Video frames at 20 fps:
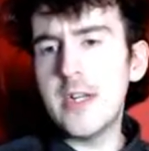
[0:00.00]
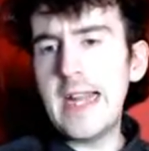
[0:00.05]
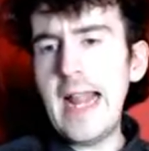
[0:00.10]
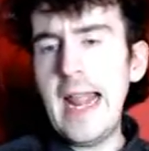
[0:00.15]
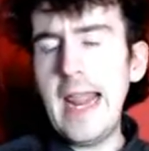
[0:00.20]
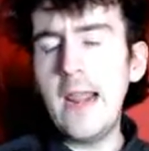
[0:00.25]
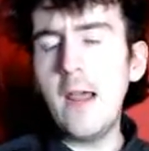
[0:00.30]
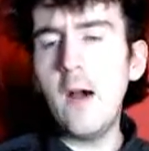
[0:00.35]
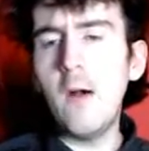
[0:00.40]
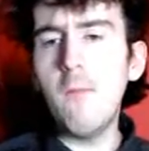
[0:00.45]

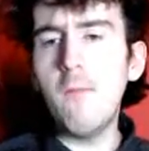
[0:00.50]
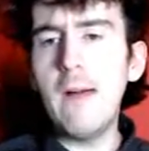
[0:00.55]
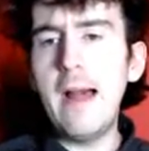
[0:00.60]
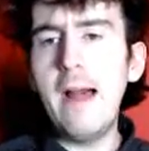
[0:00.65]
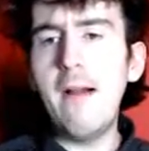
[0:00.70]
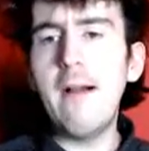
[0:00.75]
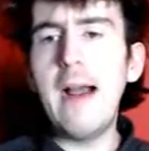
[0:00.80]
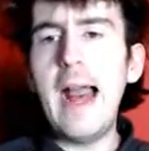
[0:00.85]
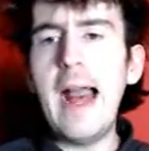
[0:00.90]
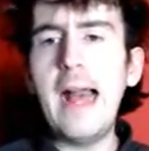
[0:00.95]
getting on
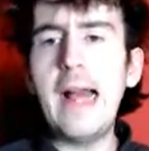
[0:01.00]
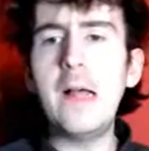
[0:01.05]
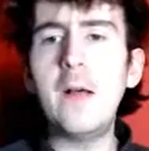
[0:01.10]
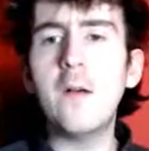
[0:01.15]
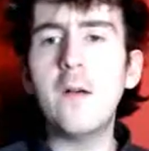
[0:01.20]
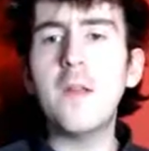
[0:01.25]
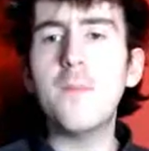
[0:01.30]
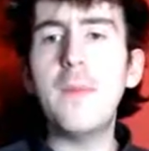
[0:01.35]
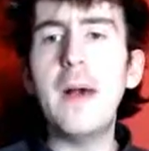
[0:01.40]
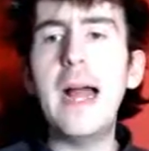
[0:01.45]
well at
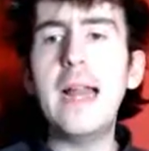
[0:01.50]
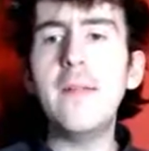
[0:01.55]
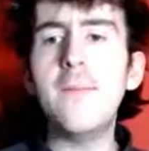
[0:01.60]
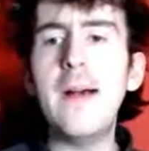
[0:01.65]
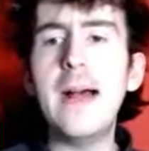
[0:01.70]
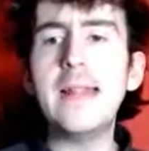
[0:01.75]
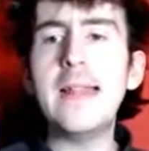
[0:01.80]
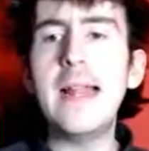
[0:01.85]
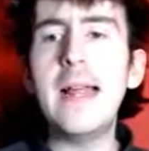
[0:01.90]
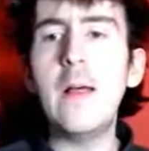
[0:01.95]
all, despite the
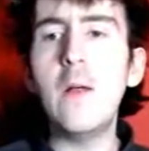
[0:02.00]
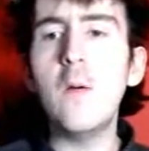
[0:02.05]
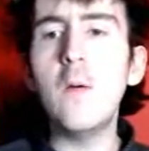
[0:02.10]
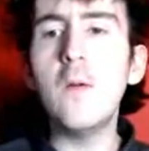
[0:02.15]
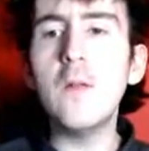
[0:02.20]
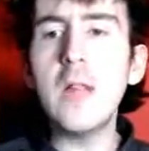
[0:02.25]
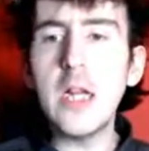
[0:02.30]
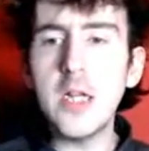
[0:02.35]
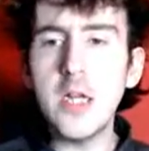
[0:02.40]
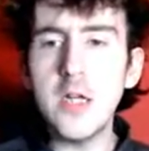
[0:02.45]
fact that
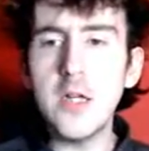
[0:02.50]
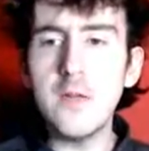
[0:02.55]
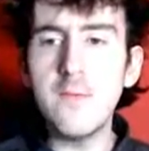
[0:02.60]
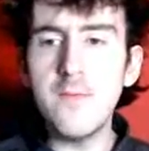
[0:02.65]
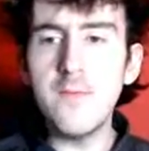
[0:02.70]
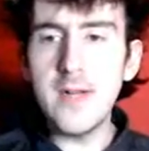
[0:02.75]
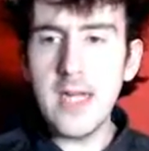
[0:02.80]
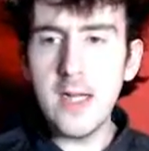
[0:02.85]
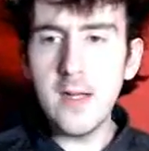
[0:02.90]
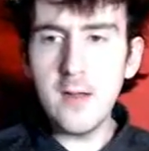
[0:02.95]
all each other's
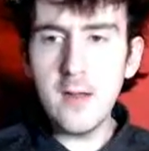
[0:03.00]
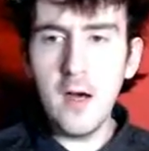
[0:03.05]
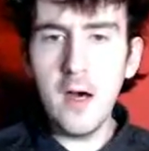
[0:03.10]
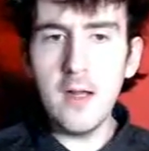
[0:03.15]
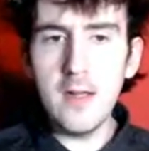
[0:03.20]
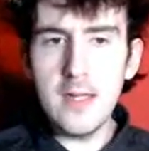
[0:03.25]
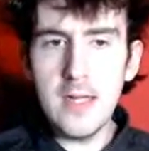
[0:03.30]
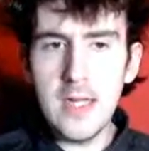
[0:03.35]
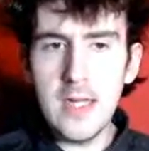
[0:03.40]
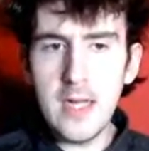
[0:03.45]
really
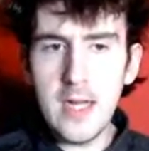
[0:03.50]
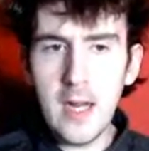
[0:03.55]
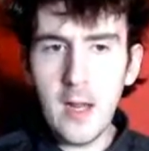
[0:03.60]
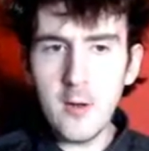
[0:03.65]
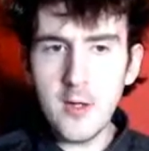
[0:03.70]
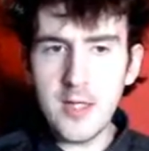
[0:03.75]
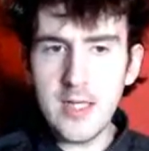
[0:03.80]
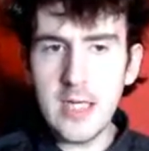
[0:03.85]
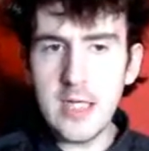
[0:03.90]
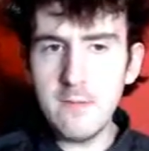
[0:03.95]
got,
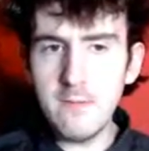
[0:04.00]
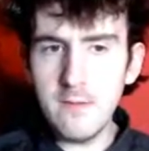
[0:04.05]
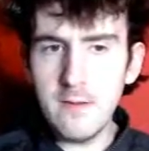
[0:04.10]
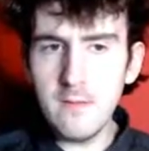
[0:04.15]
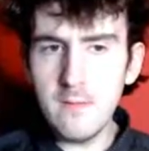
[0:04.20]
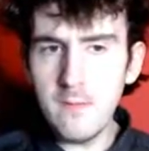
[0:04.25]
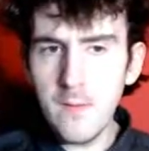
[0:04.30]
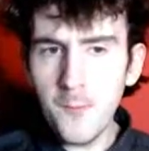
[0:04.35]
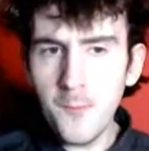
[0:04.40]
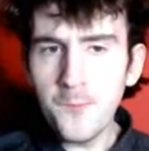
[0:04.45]
each
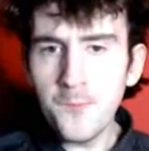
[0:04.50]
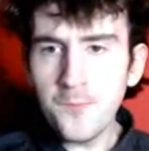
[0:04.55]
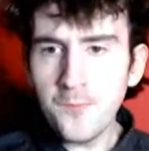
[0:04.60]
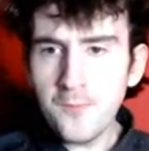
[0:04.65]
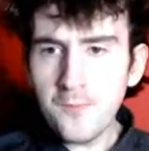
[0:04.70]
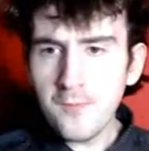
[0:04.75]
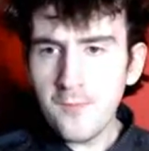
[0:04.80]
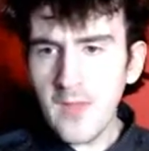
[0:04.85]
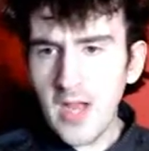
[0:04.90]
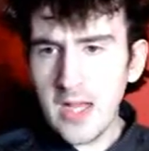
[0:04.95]
other
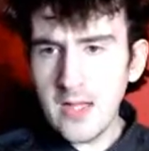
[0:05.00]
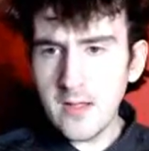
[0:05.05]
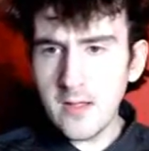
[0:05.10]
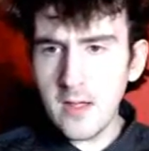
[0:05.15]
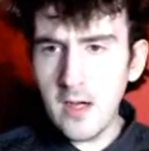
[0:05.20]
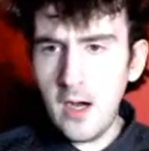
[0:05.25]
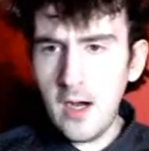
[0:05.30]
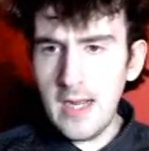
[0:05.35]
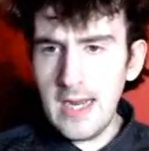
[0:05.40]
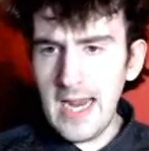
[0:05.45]
has
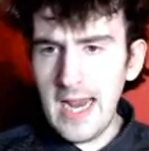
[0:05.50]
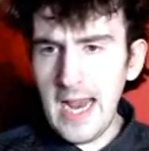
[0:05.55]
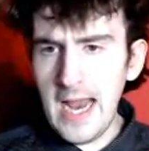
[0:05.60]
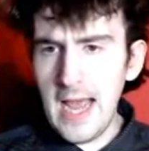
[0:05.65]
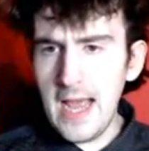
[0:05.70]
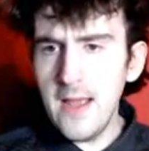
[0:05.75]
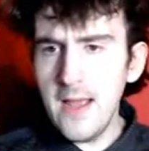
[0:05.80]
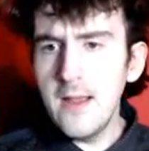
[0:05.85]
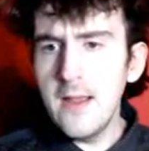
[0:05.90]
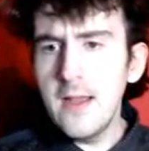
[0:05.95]
got
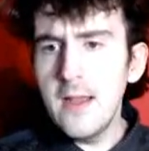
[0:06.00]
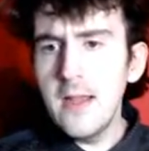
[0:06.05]
here.